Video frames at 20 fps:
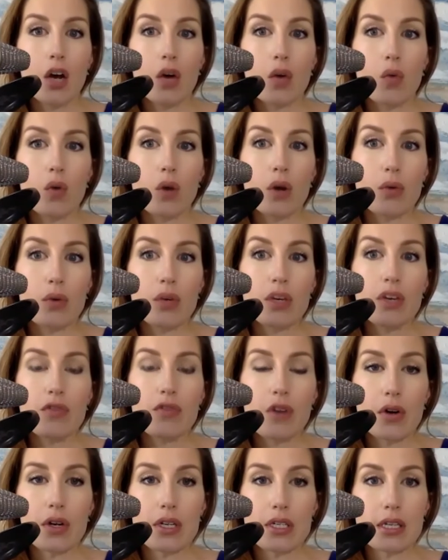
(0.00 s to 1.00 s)
what we
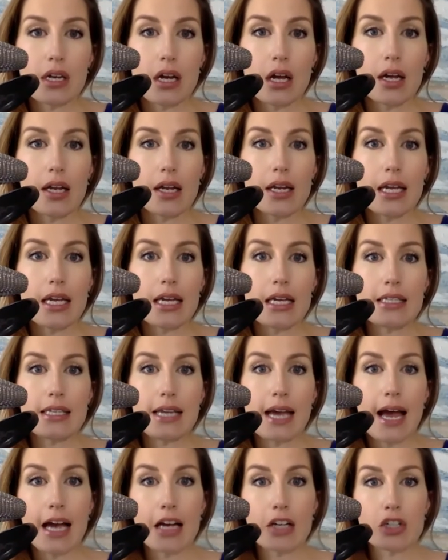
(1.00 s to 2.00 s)
focus on is
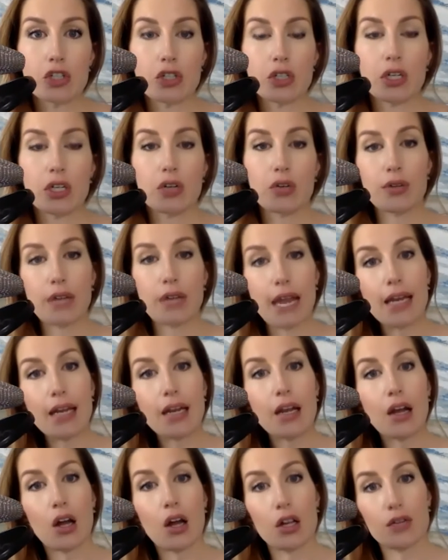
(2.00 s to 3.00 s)
actually
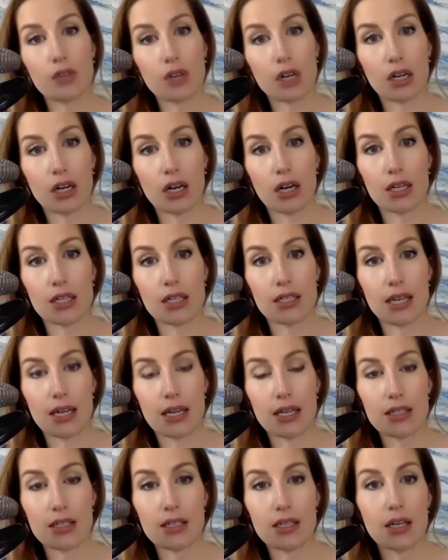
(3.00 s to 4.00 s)
creating all of our
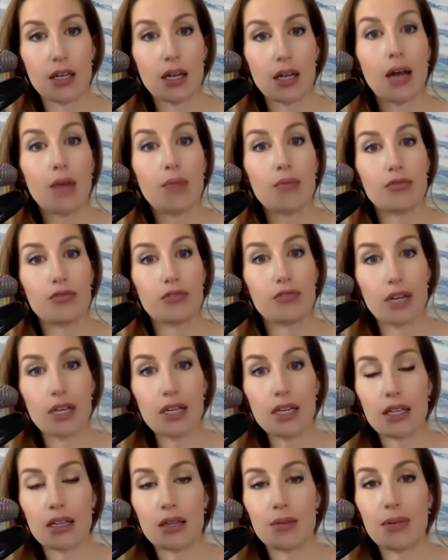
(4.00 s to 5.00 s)
content up front
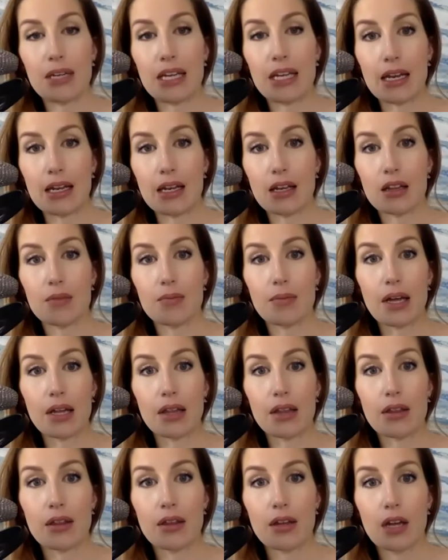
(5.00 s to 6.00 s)
at the beginning of the
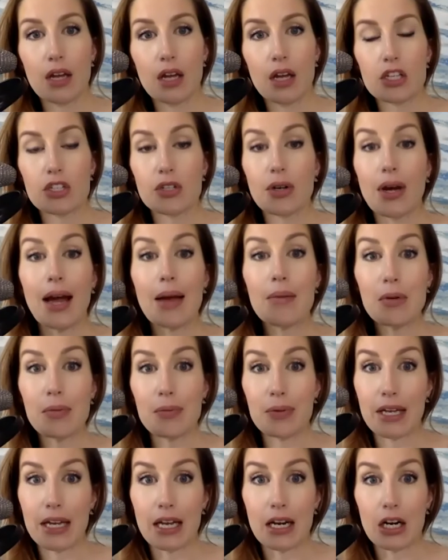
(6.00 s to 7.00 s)
month. So I'm a
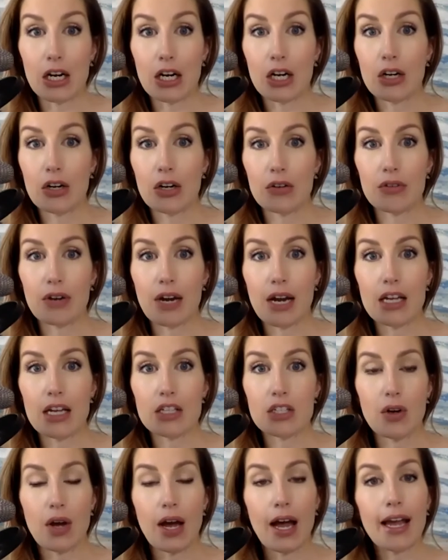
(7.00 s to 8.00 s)
planner, right?
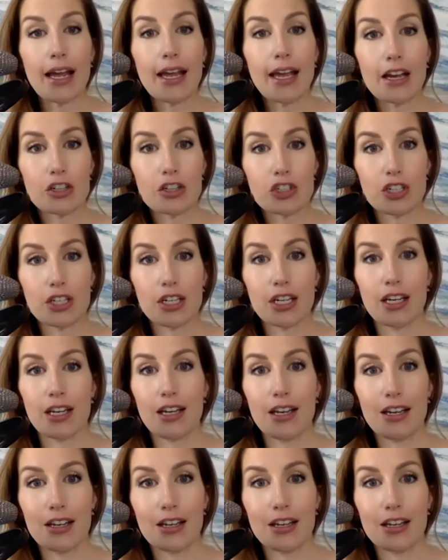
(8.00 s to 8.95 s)
So I actually